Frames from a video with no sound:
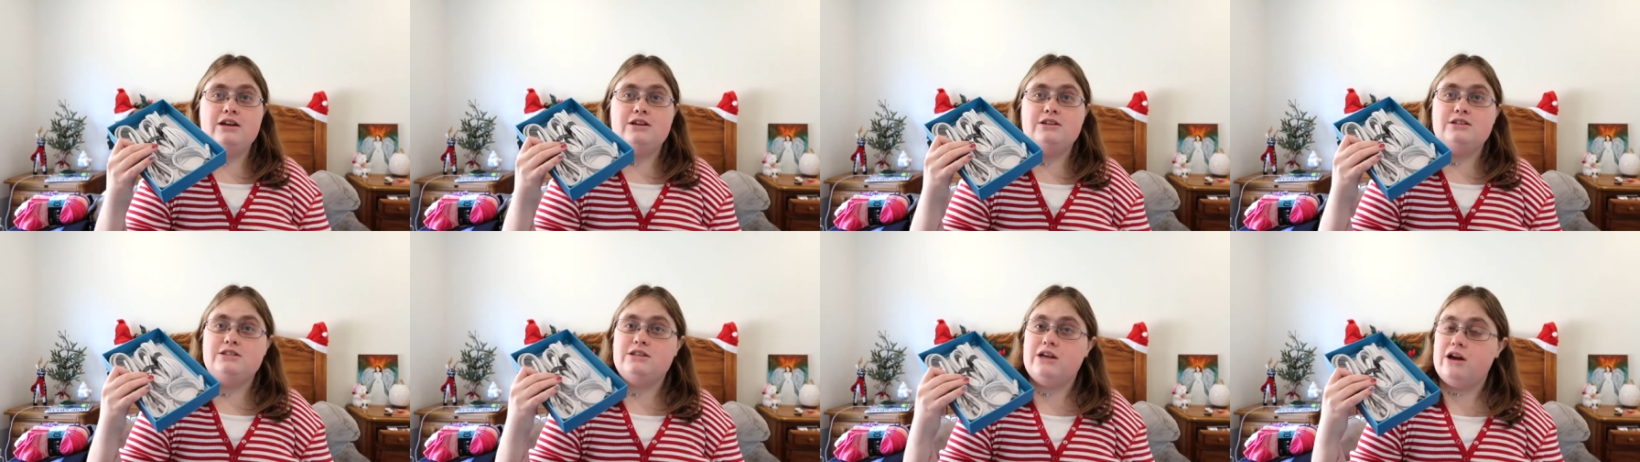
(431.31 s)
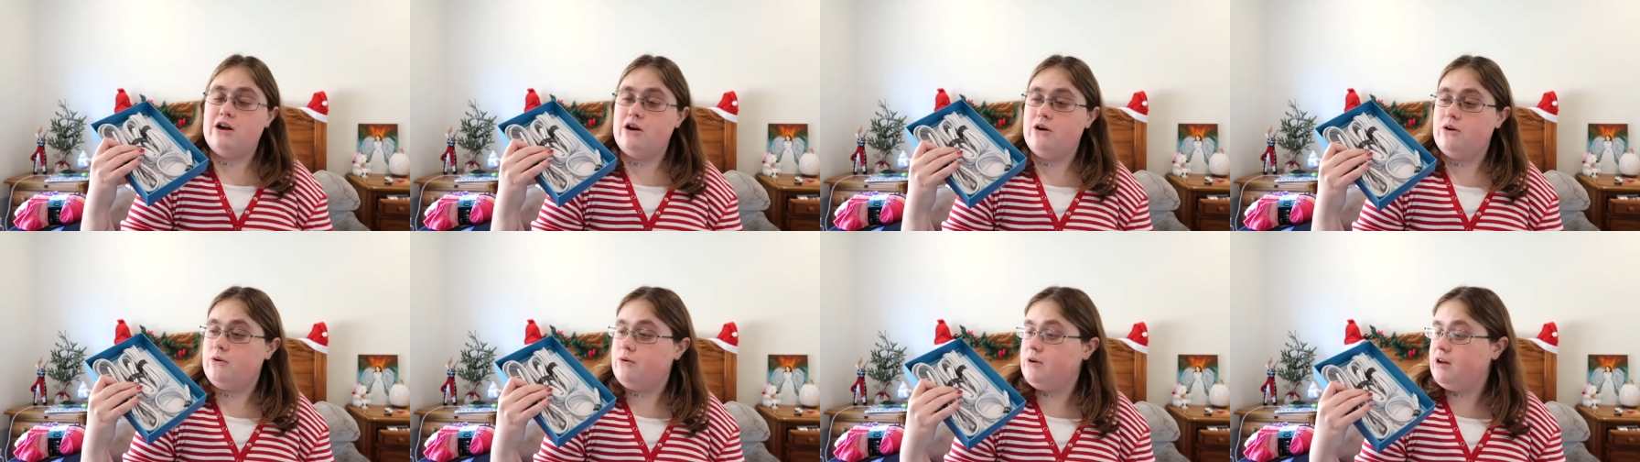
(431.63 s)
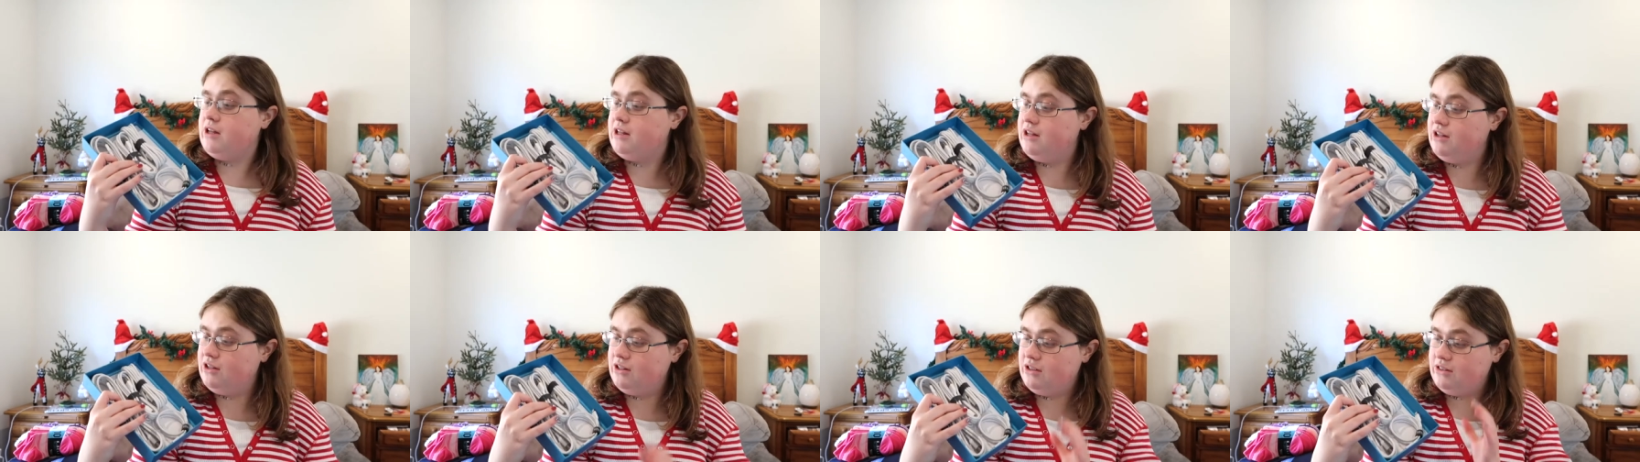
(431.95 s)

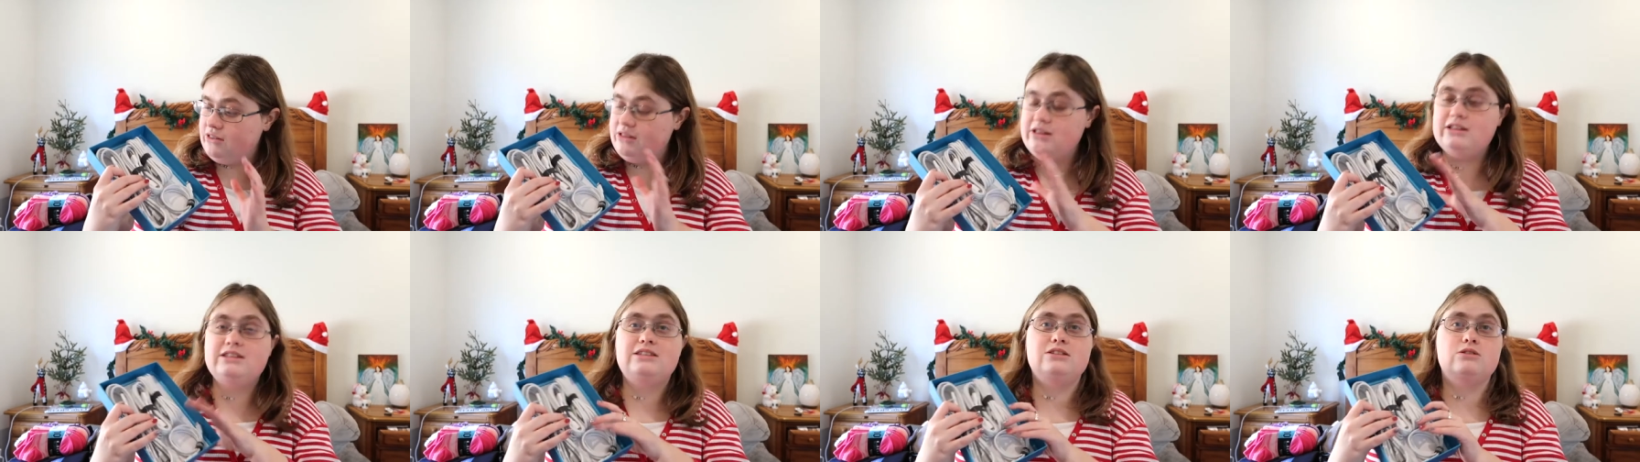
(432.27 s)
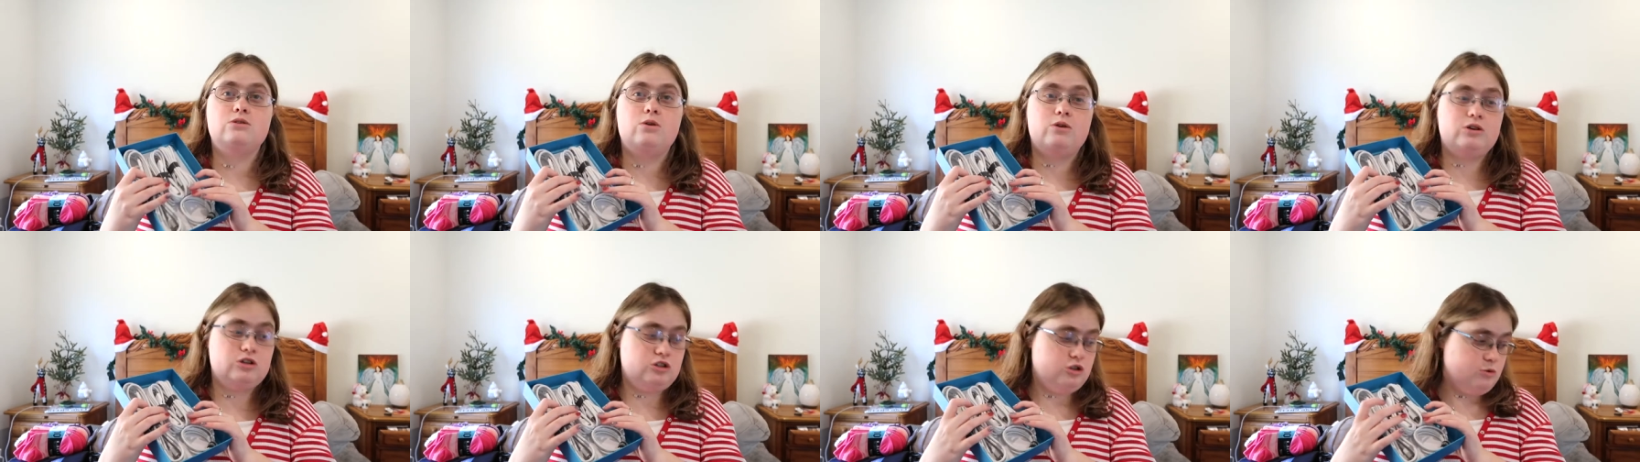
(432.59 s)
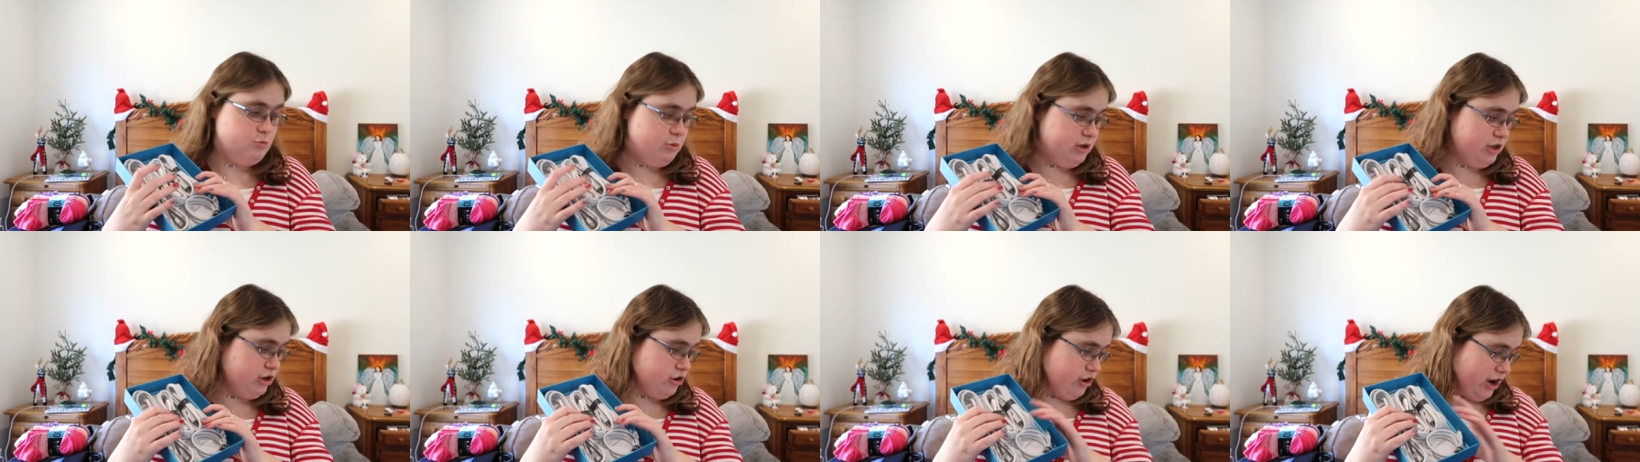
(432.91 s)
So this is going to
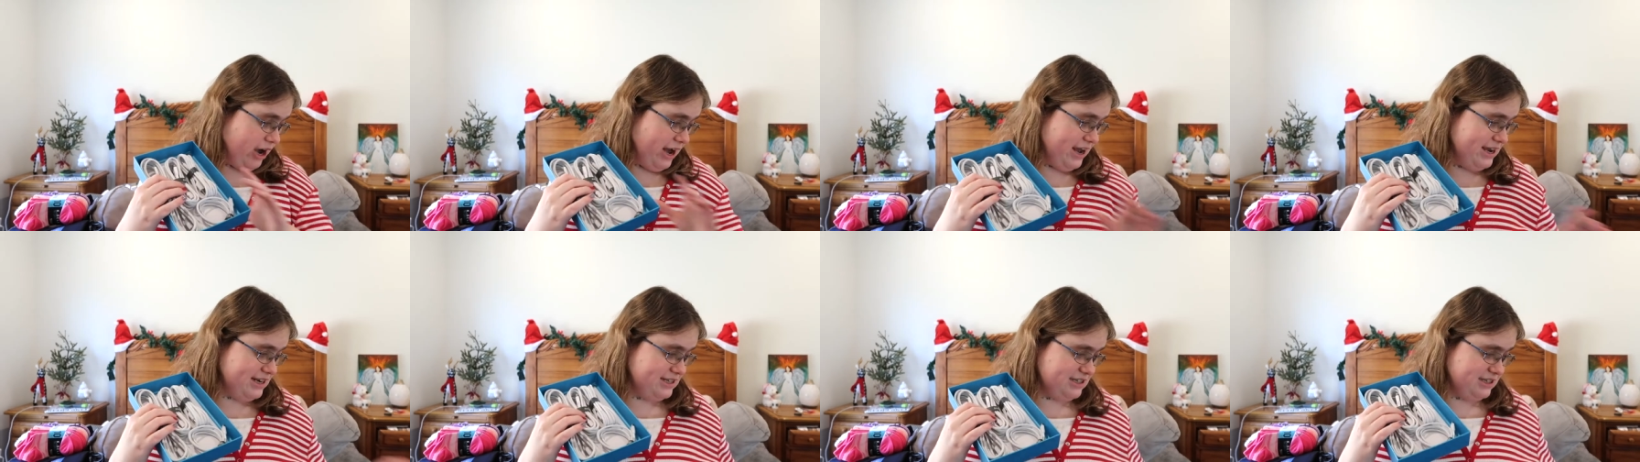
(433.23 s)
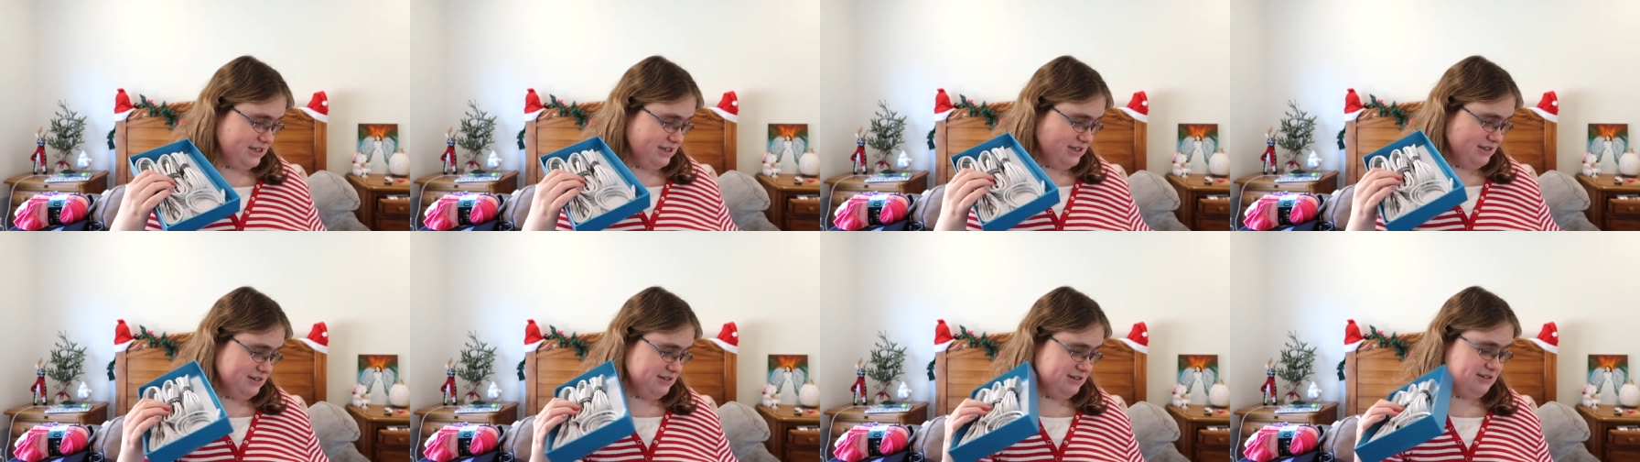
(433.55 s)
be great.